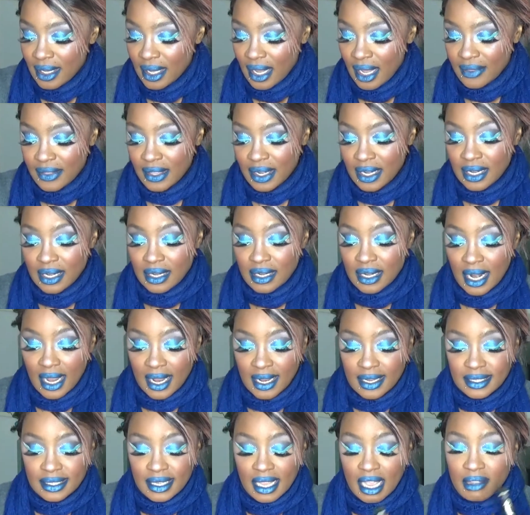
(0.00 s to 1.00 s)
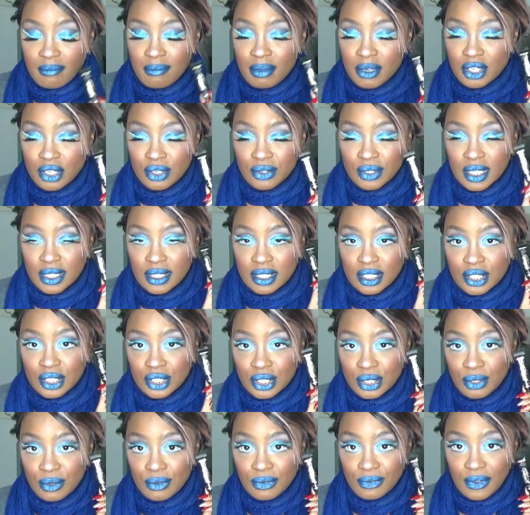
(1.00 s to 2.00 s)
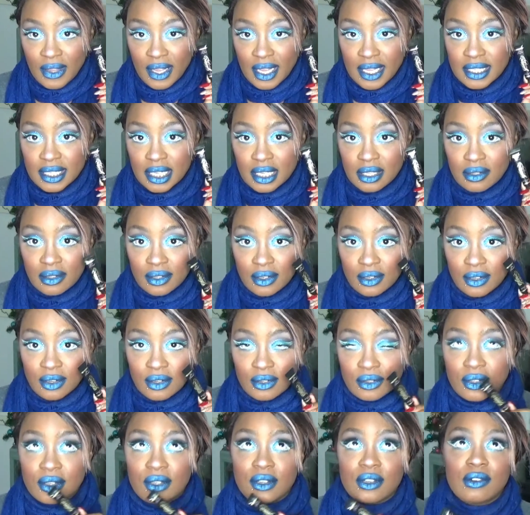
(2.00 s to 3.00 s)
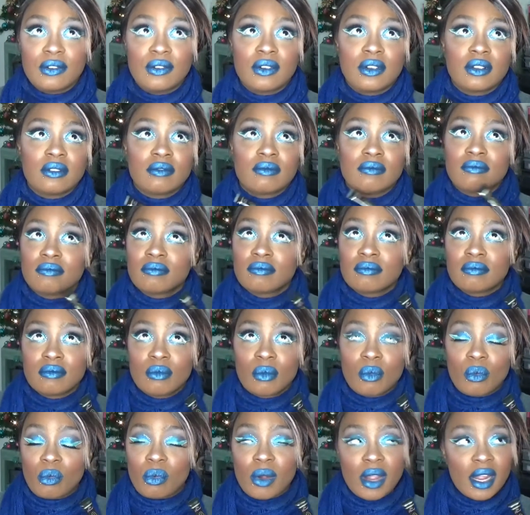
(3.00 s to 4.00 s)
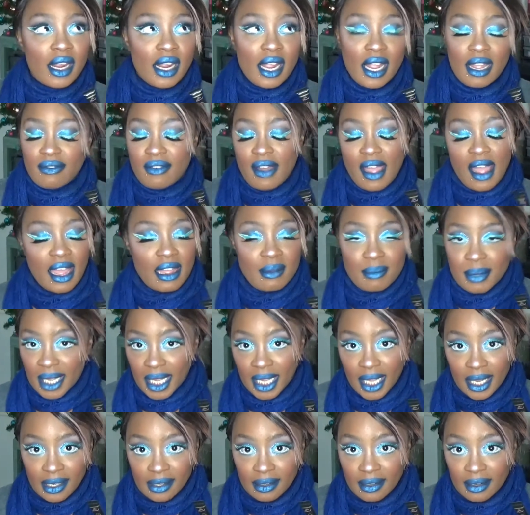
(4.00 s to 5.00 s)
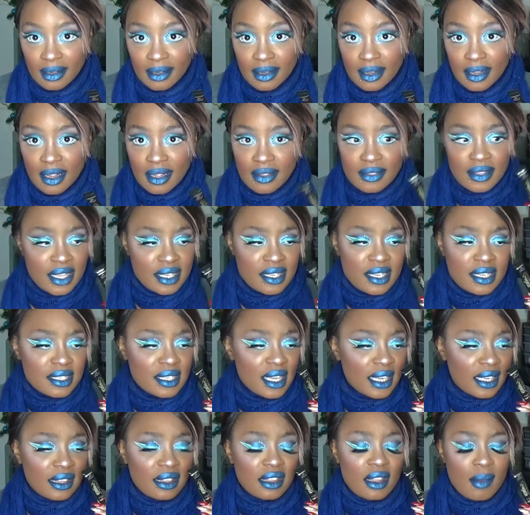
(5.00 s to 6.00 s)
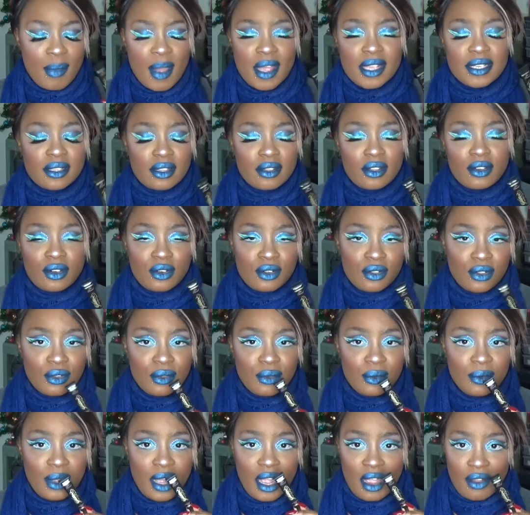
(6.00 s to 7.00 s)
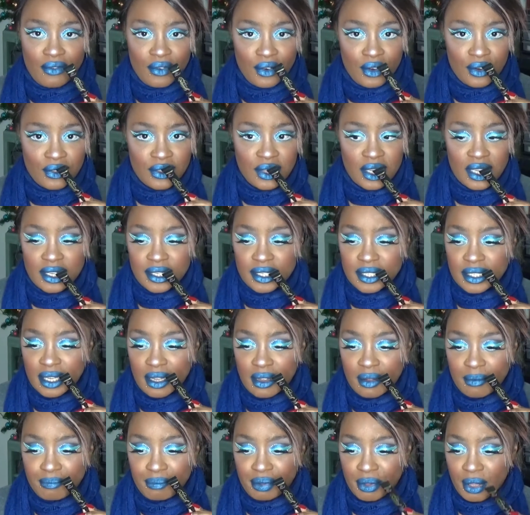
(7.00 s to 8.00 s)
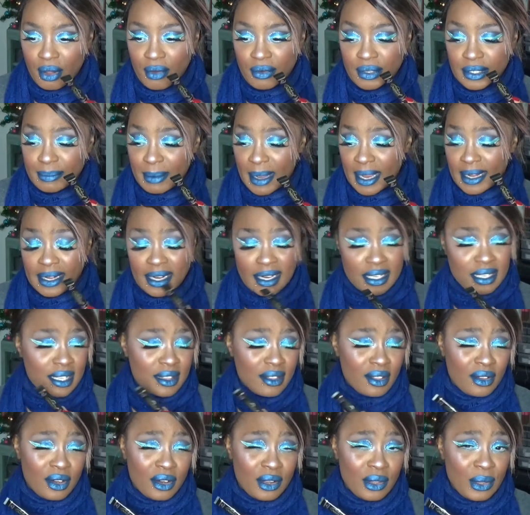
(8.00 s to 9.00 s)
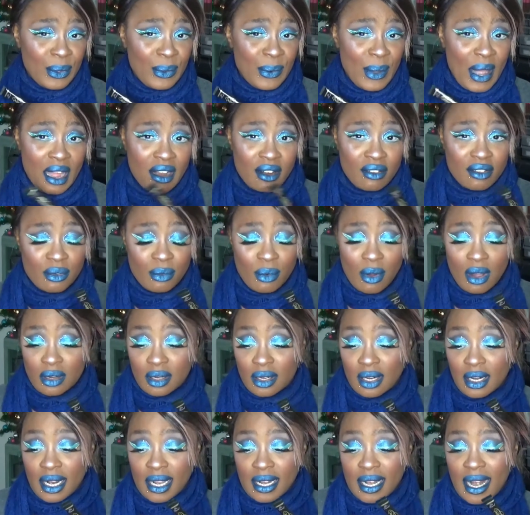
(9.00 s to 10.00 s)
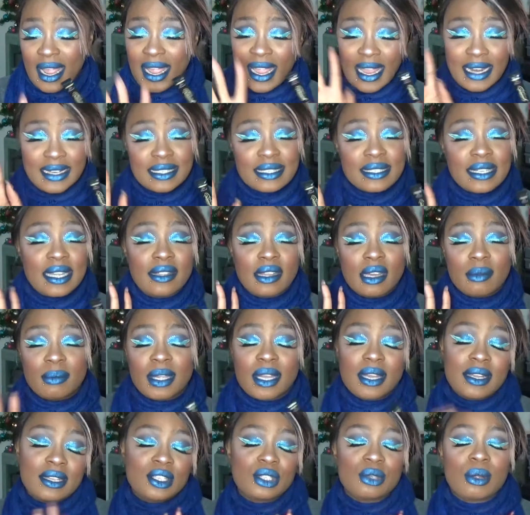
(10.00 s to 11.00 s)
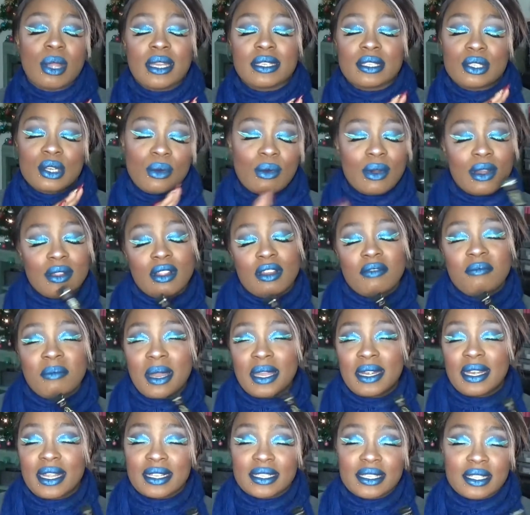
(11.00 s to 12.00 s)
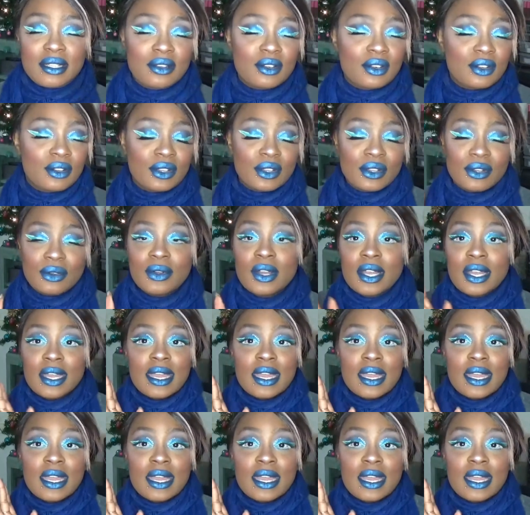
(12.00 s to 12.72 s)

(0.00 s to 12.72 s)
And then next, I've been using this Too Faced glitter glue. Where have I been? This is like the best glitter glue ever. This blows my NYX glitter glue out of the water. And I hate to say that, because you guys know I love my NYX glitter glue.